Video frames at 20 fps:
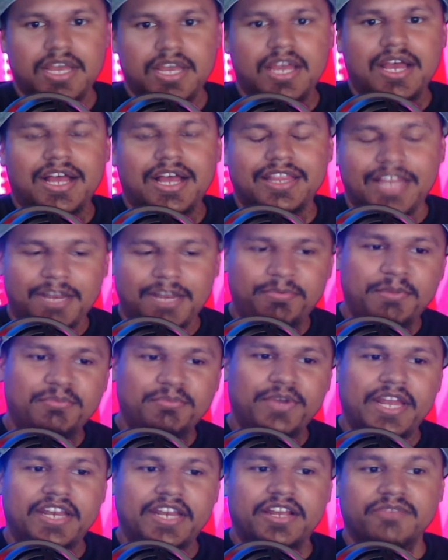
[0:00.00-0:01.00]
a lot of people
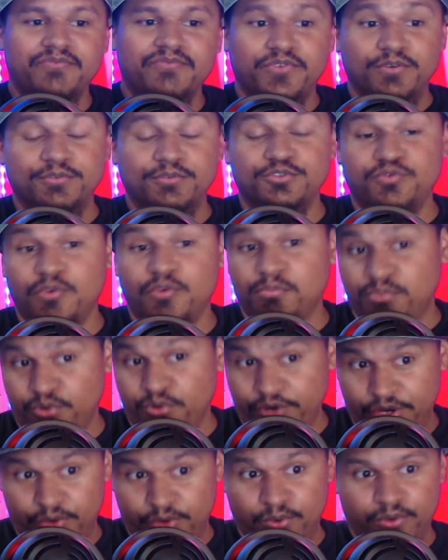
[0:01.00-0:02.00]
get it confused for
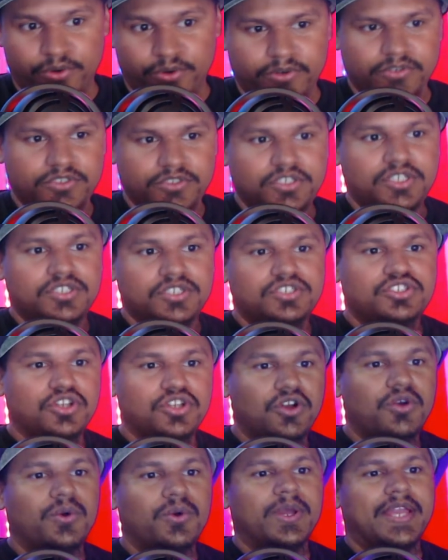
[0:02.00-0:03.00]
pre-orders.
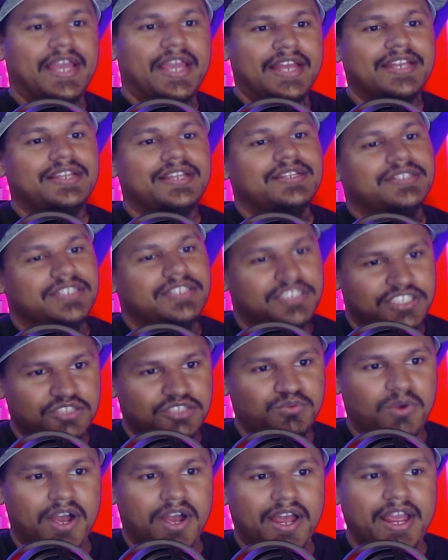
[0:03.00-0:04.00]
So again, this is
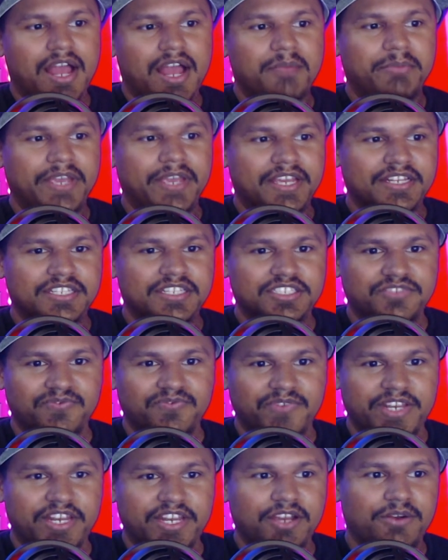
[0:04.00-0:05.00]
why I'm making this
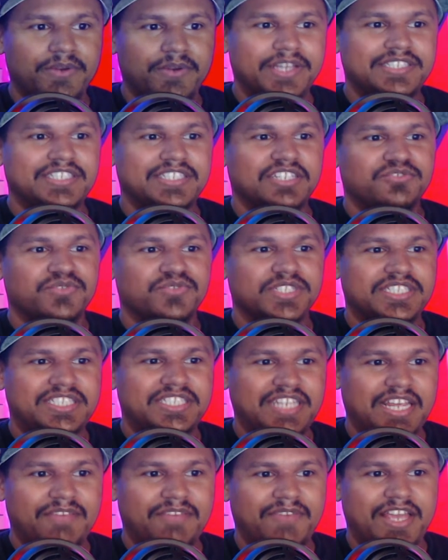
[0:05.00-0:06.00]
video. It says
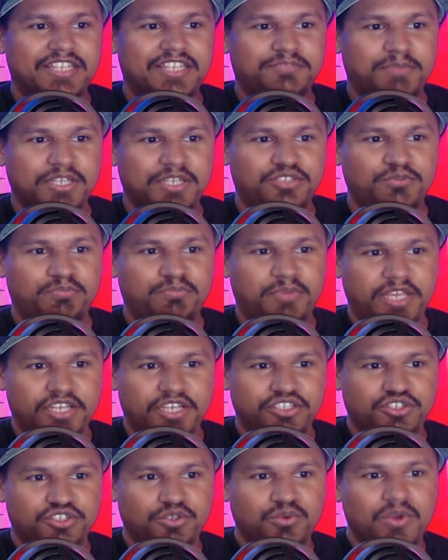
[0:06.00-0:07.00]
receive a special
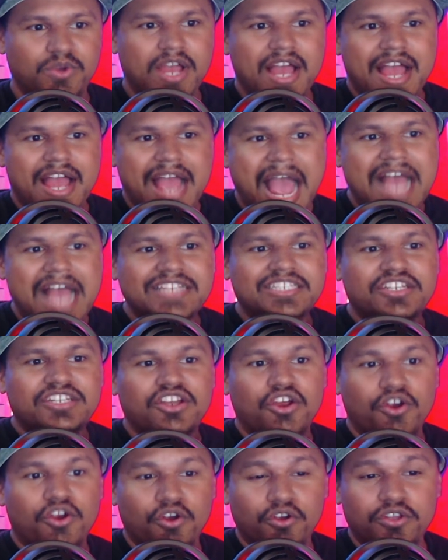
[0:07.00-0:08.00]
Pikachu as an
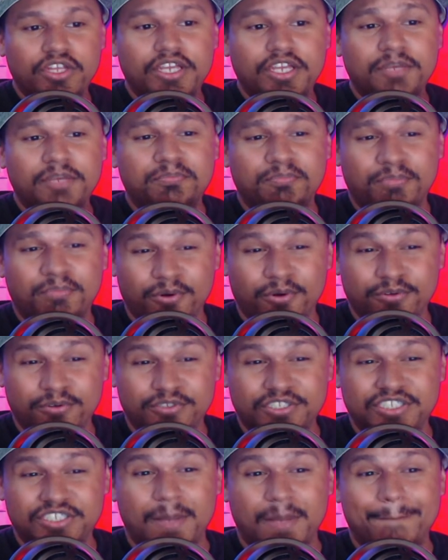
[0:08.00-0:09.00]
early
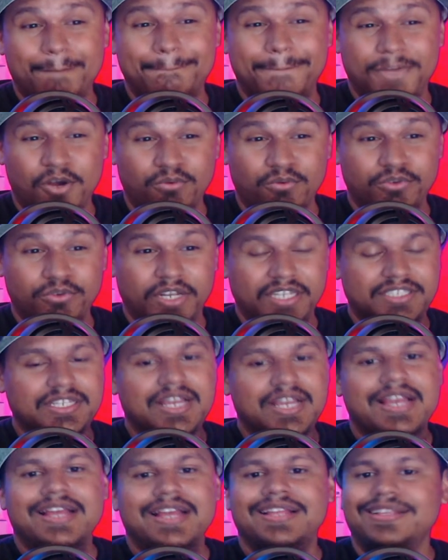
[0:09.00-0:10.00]
purchase bonus.
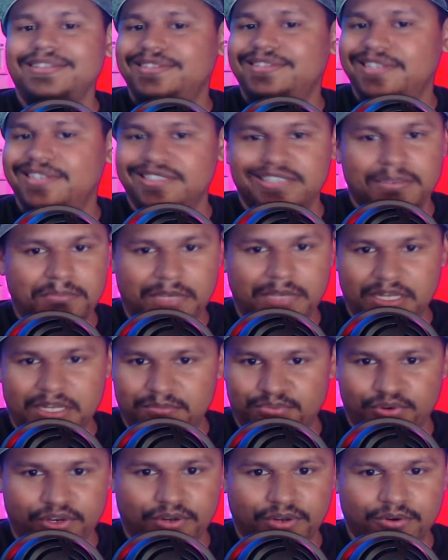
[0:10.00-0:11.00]
Doesn't mean
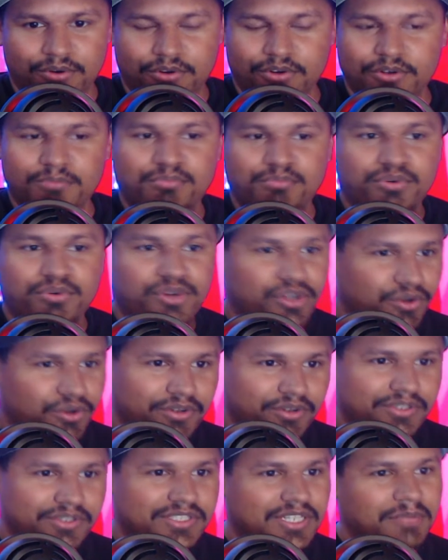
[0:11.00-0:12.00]
pre-order.
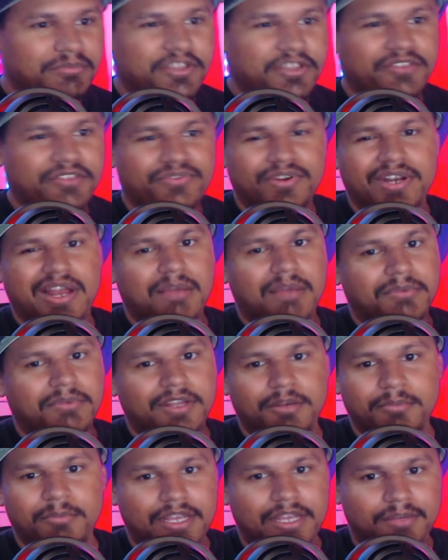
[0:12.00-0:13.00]
Pre-order is something different. I'm gonna
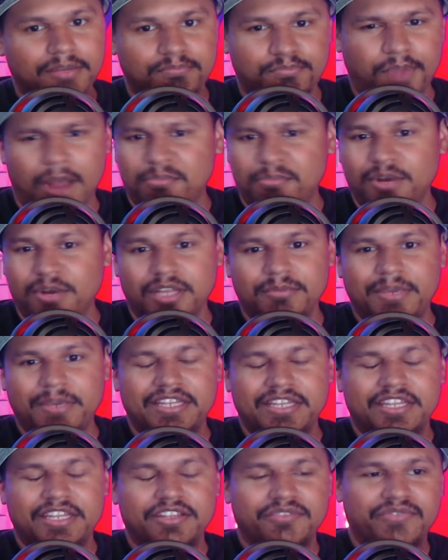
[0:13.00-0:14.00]
make a, I'll probably make
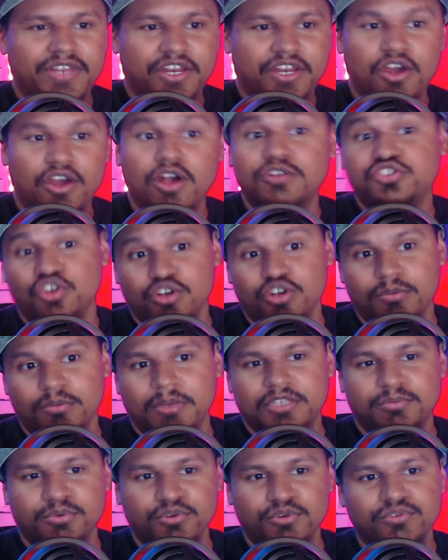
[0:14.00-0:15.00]
another video. I'll talk about
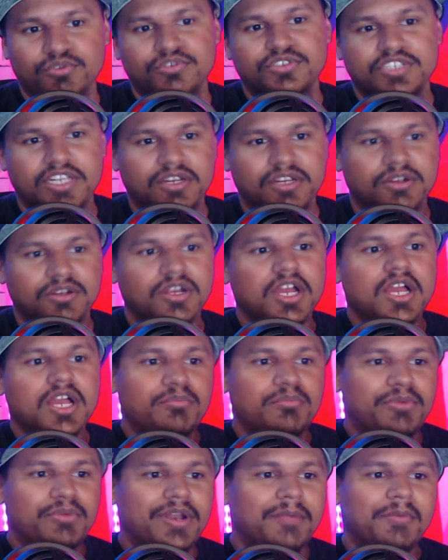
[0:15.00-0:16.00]
the pre-orders here,
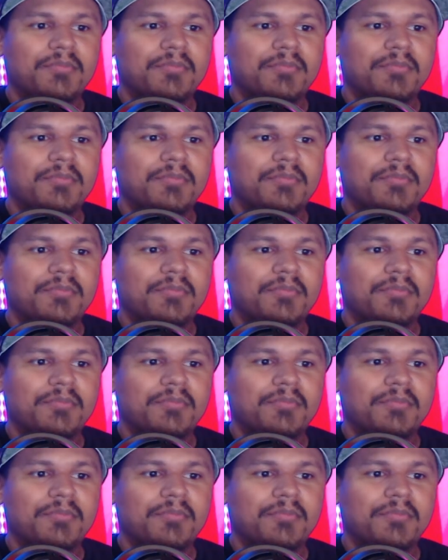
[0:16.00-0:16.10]
but I'm gonna